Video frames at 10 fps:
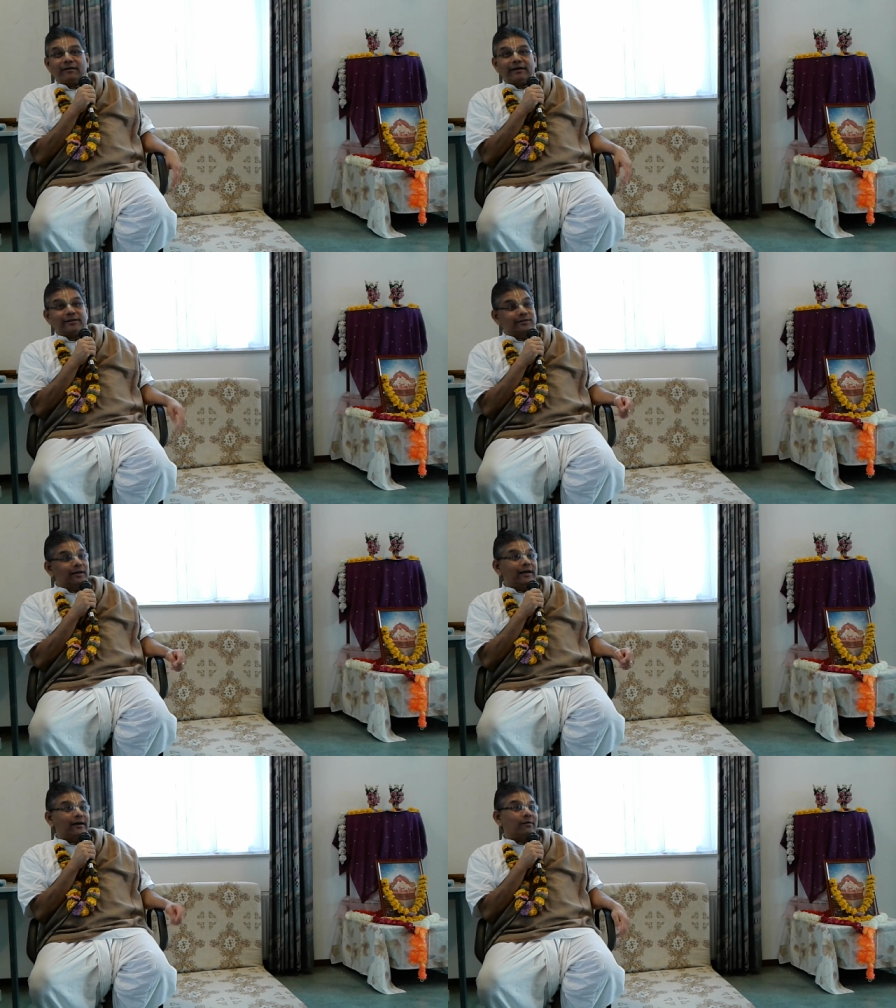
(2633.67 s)
And he still
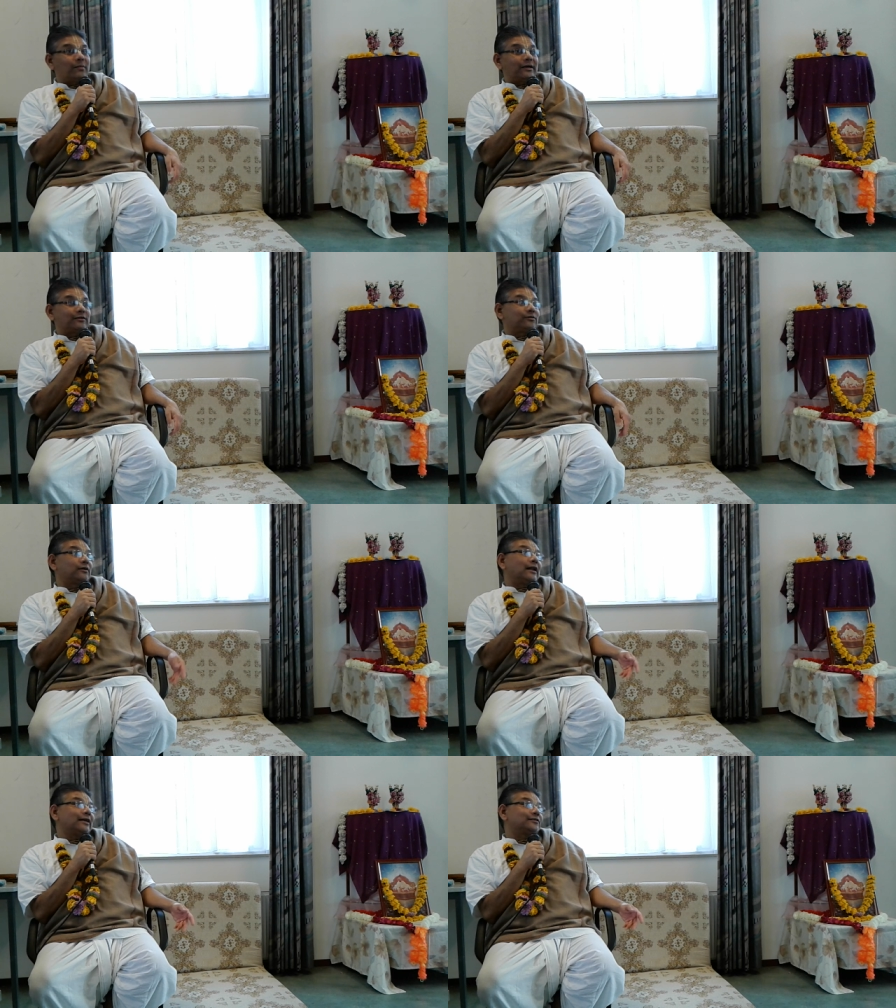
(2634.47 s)
needed money, so
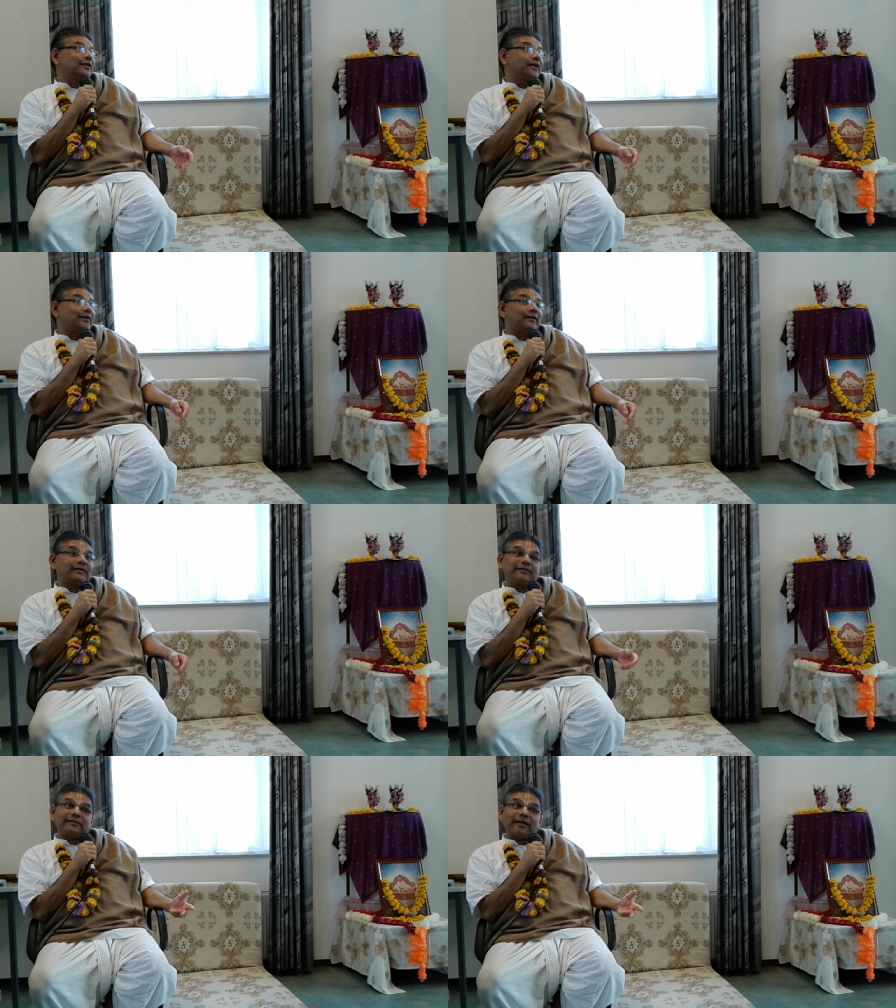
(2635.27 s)
the next thing he did,
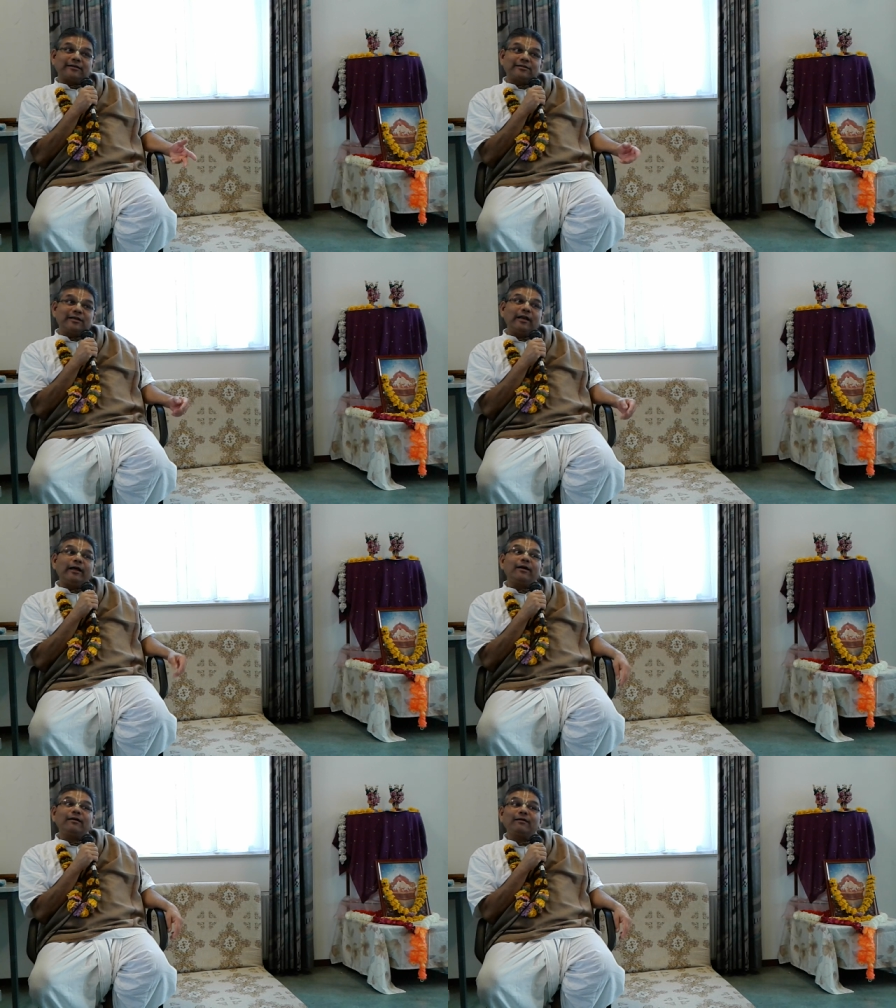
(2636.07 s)
he started
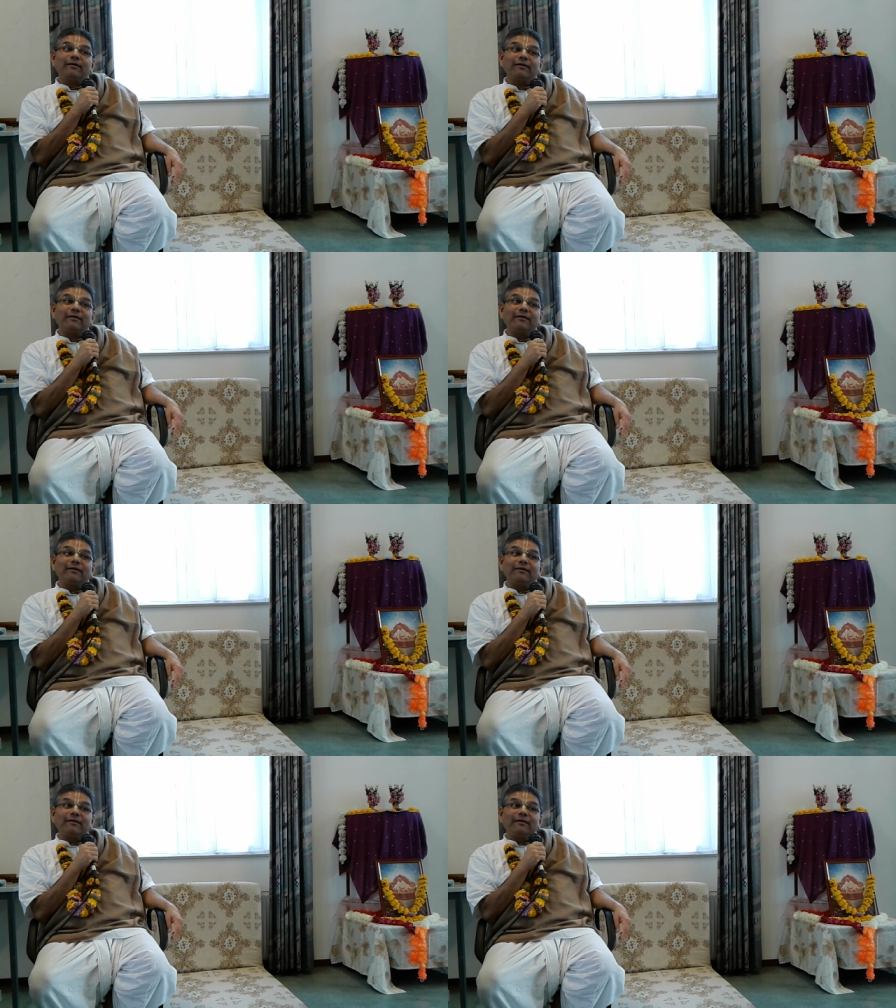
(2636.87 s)
stealing.
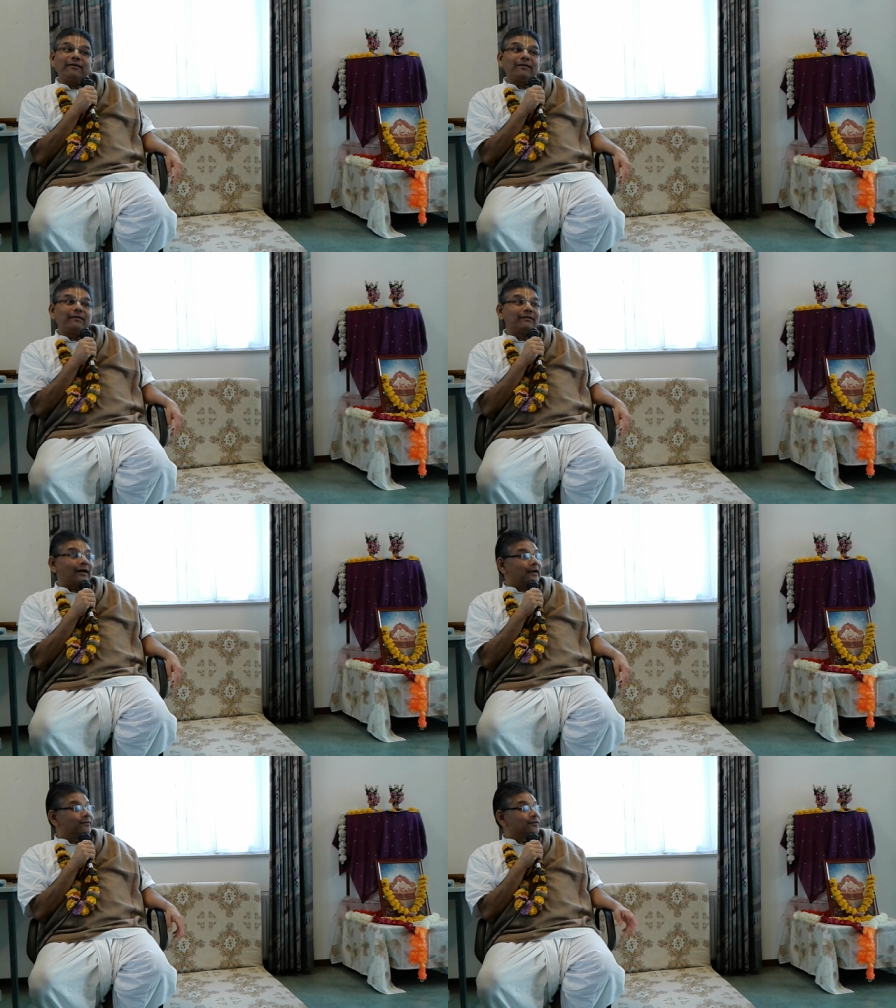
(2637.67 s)

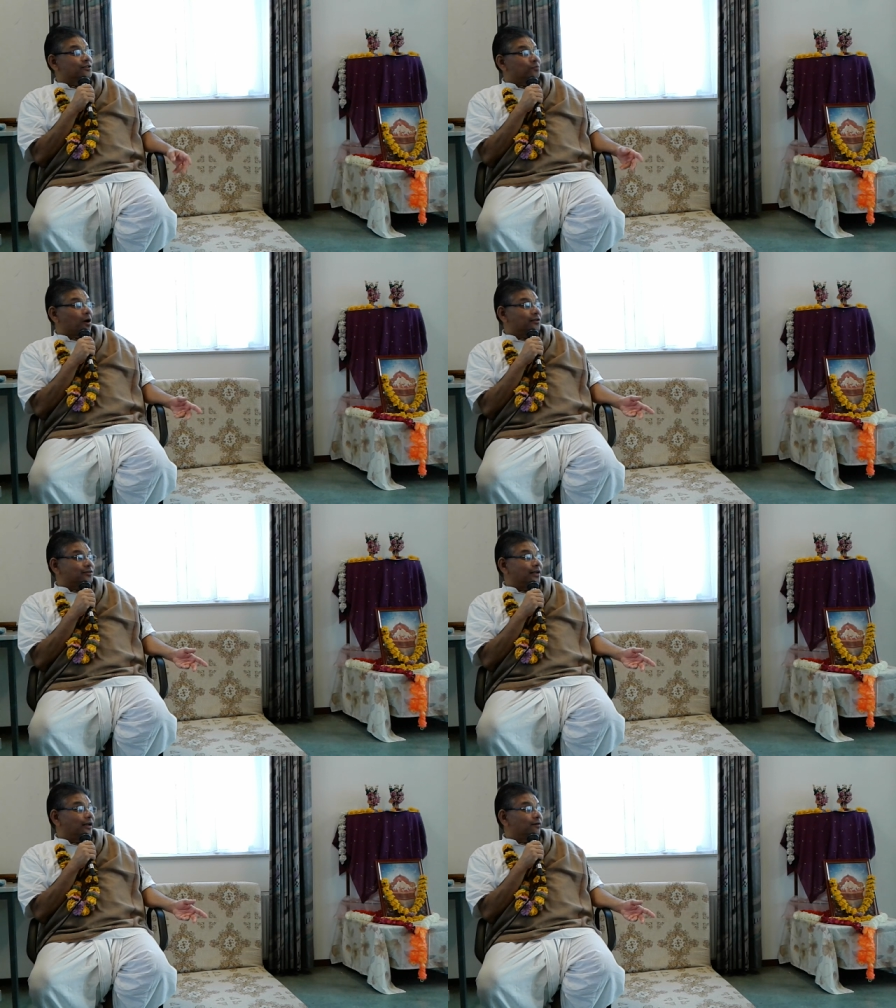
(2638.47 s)
And even small
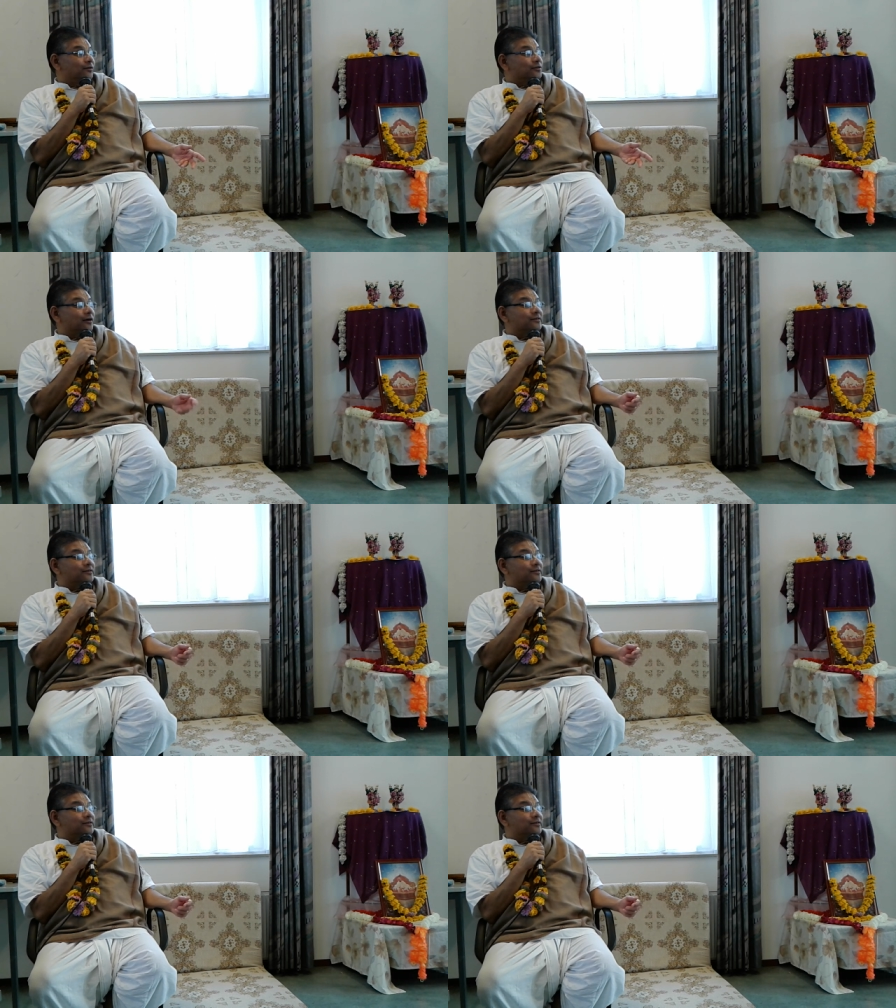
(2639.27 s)
stealing was not